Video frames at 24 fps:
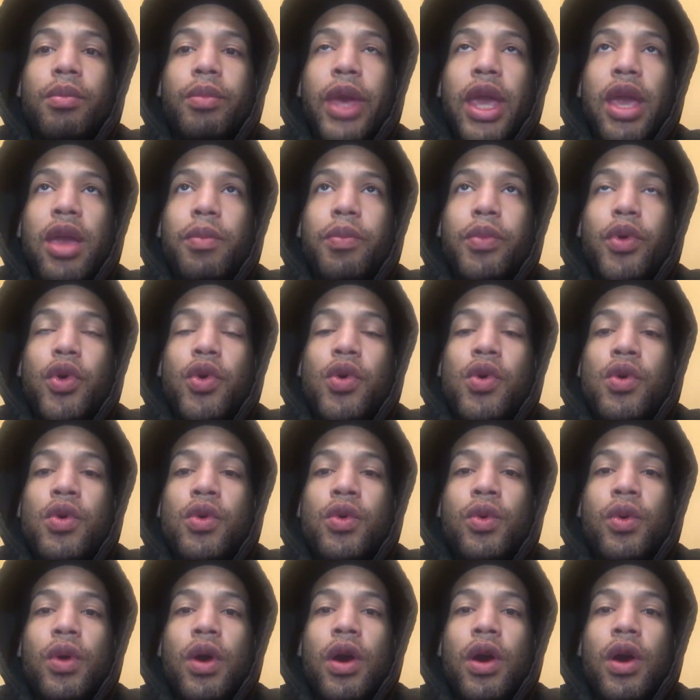
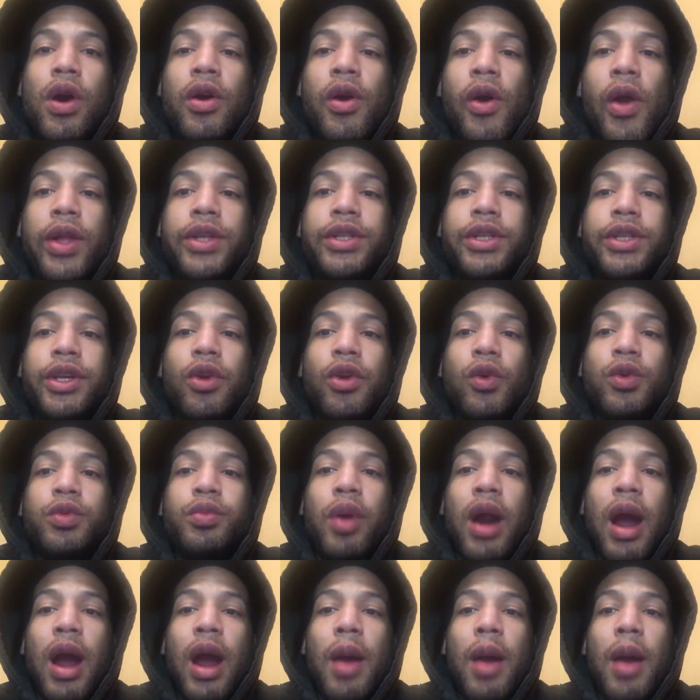People are going to use
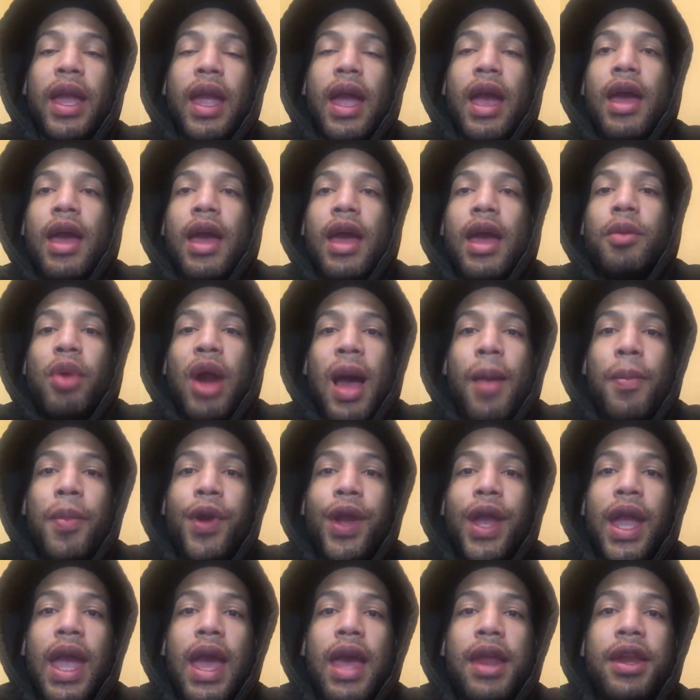propaganda.
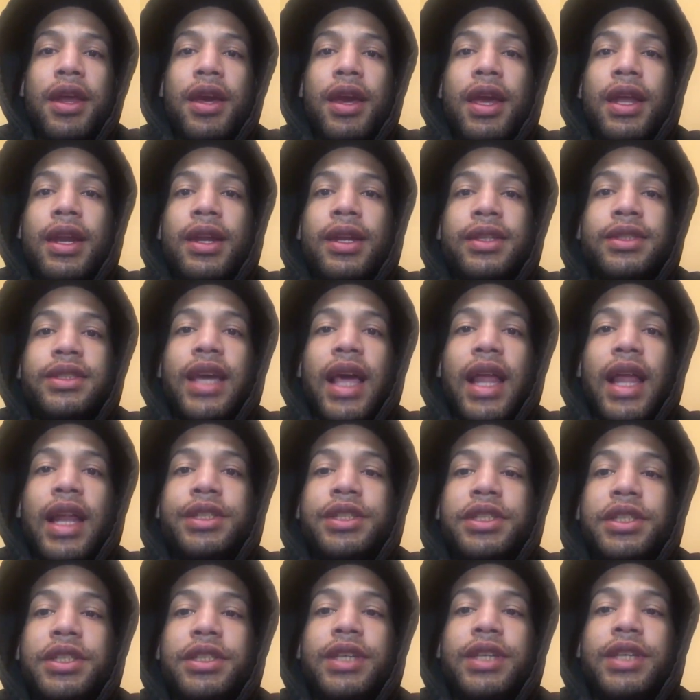Propaganda and
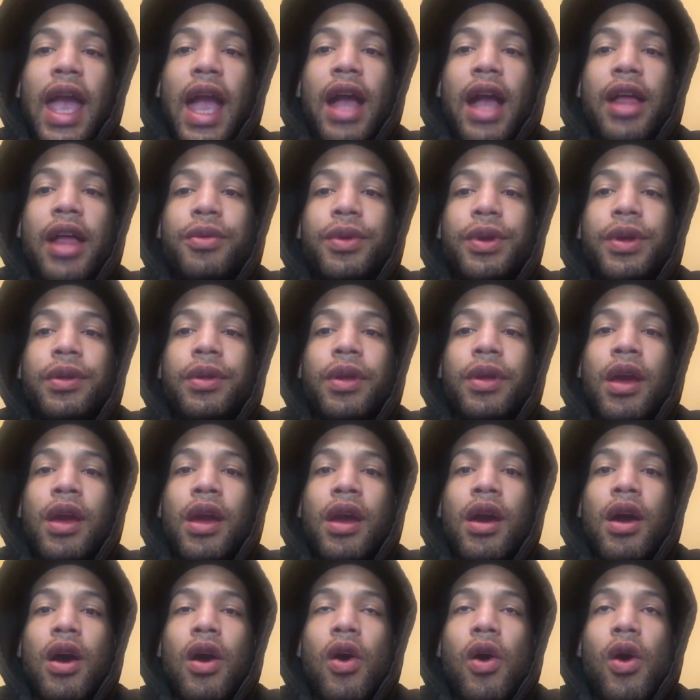intelligence gathering
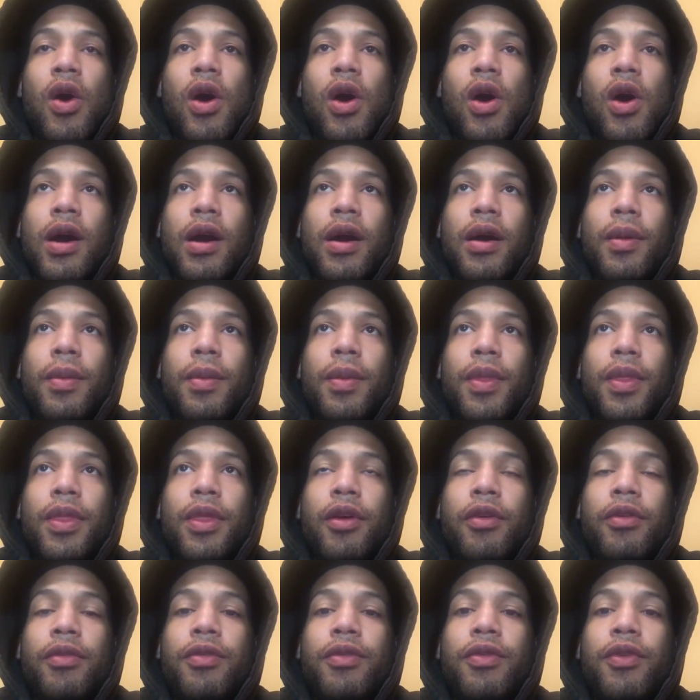are
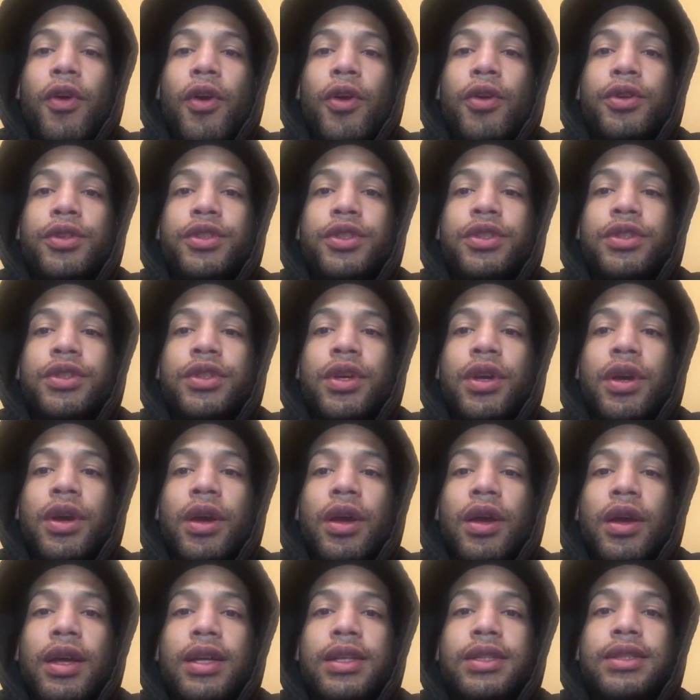the first
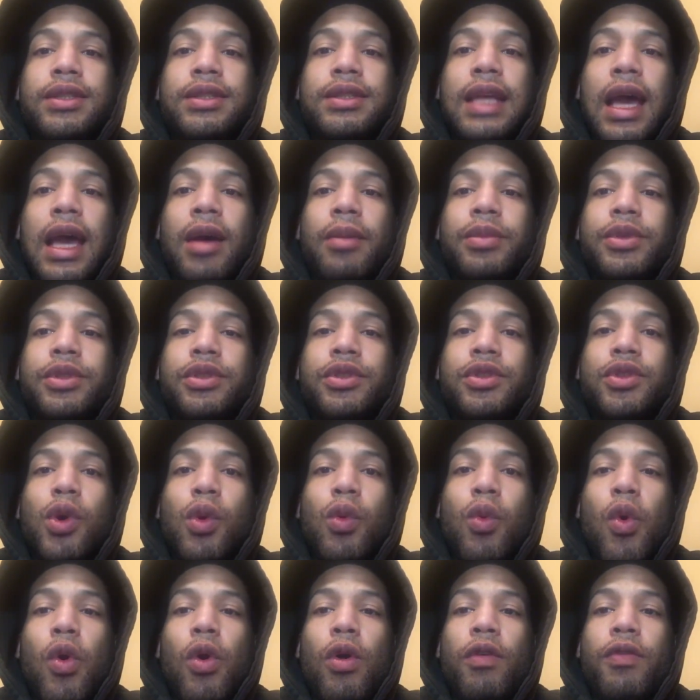steps to
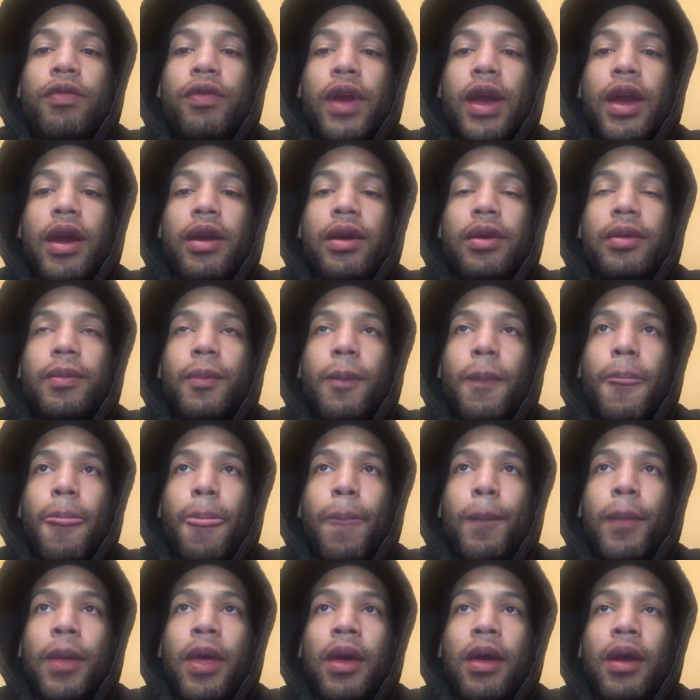warfare.
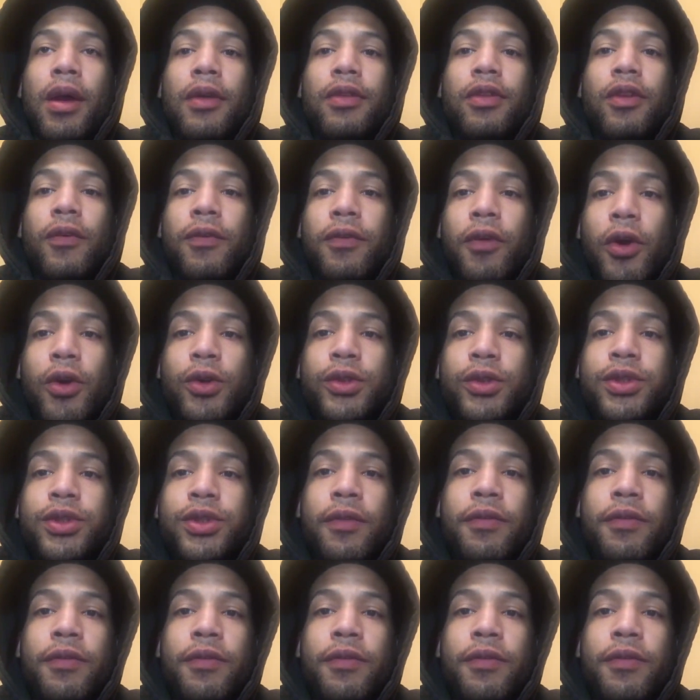The first